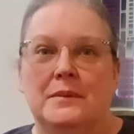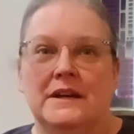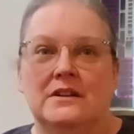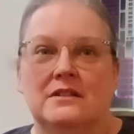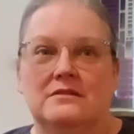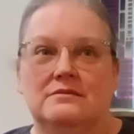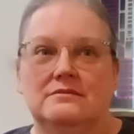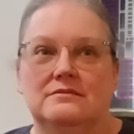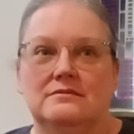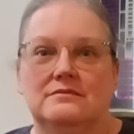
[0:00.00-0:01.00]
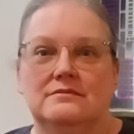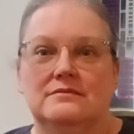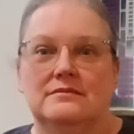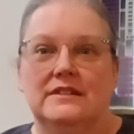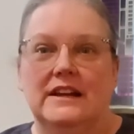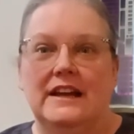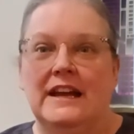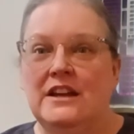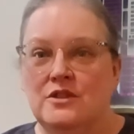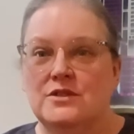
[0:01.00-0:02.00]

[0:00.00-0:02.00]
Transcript: Bill, he